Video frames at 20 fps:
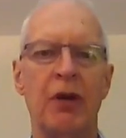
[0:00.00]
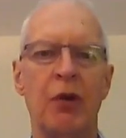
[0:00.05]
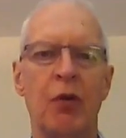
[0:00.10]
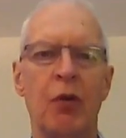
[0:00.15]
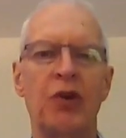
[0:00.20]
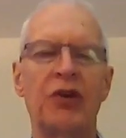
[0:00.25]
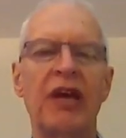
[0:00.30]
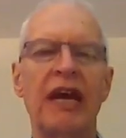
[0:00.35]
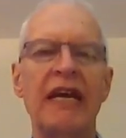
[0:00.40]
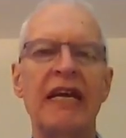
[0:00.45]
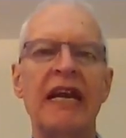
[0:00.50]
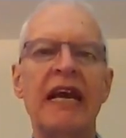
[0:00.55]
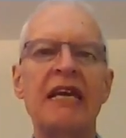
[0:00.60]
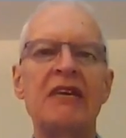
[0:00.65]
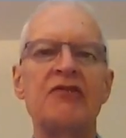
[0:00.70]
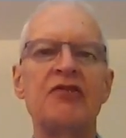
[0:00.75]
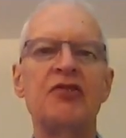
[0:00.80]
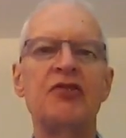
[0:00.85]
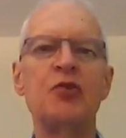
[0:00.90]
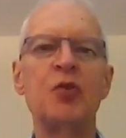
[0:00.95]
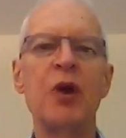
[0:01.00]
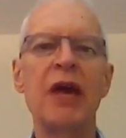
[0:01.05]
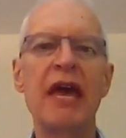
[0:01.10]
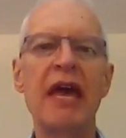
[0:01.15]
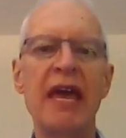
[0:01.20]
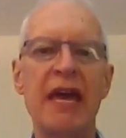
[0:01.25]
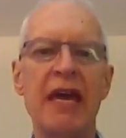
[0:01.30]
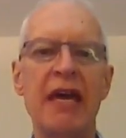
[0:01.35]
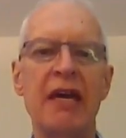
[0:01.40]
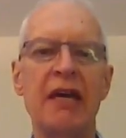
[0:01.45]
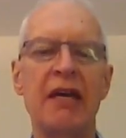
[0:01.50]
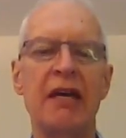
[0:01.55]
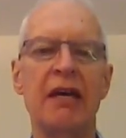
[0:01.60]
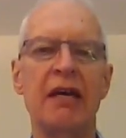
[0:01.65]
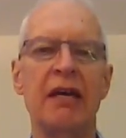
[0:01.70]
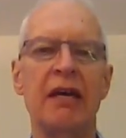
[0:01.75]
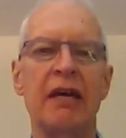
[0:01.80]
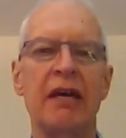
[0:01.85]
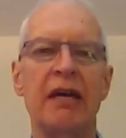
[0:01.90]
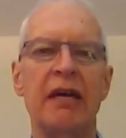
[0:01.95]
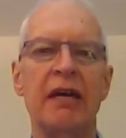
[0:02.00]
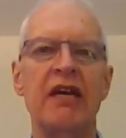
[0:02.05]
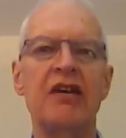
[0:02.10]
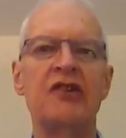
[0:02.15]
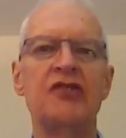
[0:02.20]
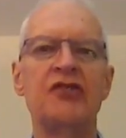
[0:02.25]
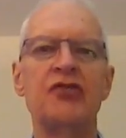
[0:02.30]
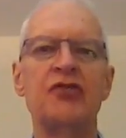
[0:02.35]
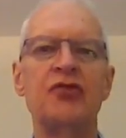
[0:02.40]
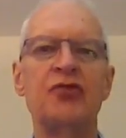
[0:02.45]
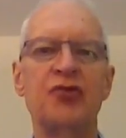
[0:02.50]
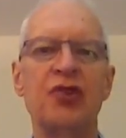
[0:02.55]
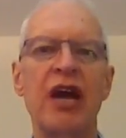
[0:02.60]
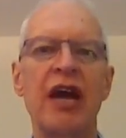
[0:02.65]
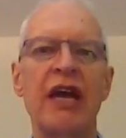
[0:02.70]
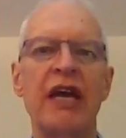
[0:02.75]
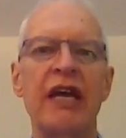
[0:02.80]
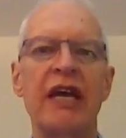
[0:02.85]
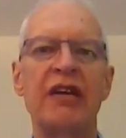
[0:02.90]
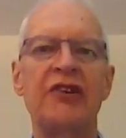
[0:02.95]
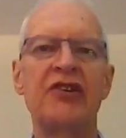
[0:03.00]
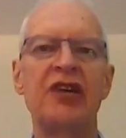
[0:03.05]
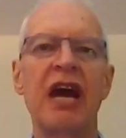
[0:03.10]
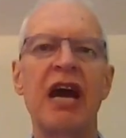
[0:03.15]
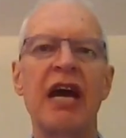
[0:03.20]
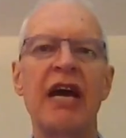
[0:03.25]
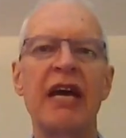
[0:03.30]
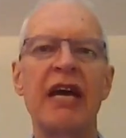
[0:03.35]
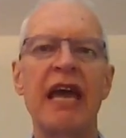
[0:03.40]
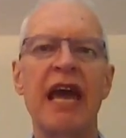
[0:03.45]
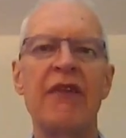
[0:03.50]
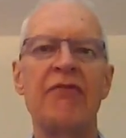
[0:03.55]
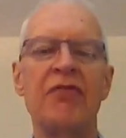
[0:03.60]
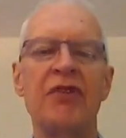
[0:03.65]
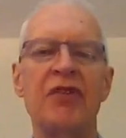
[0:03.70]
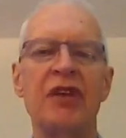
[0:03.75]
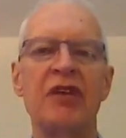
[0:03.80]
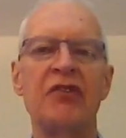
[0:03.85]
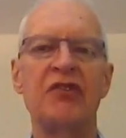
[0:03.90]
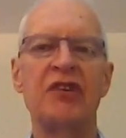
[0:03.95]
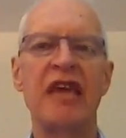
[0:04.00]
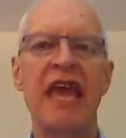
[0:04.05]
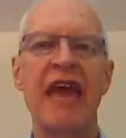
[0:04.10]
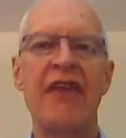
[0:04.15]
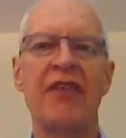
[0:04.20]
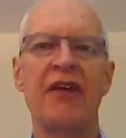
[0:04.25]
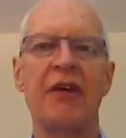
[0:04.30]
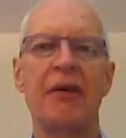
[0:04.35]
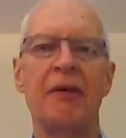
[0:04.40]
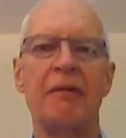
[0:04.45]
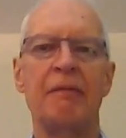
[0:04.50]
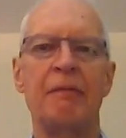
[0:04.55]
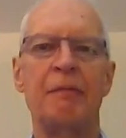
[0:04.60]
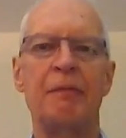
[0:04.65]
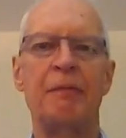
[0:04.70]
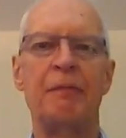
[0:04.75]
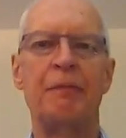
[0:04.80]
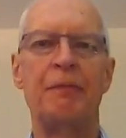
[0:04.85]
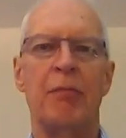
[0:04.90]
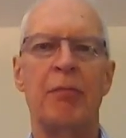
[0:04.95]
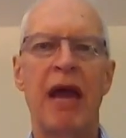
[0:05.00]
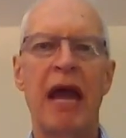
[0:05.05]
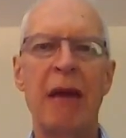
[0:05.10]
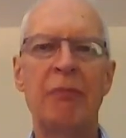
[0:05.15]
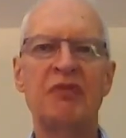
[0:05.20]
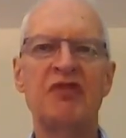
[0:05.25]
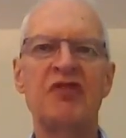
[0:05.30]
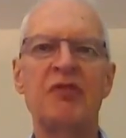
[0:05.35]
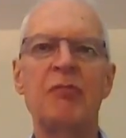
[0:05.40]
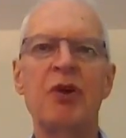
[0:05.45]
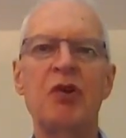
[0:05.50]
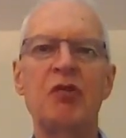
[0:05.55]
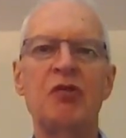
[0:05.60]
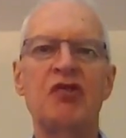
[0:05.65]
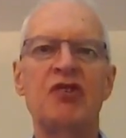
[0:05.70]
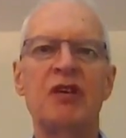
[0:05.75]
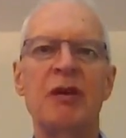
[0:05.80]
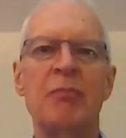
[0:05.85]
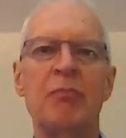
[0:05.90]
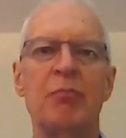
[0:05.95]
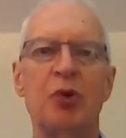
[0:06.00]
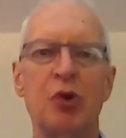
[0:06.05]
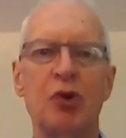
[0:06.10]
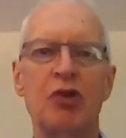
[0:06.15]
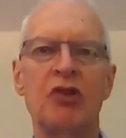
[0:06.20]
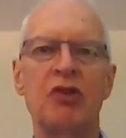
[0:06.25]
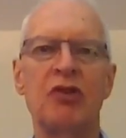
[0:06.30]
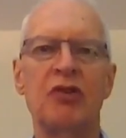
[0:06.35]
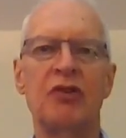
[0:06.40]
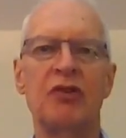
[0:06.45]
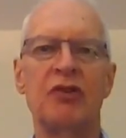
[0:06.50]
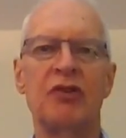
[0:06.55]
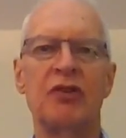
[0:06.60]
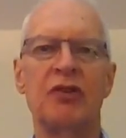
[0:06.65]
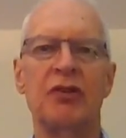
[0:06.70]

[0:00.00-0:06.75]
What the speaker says: What I'd like to do here is to try and tie everything together. Perhaps the most important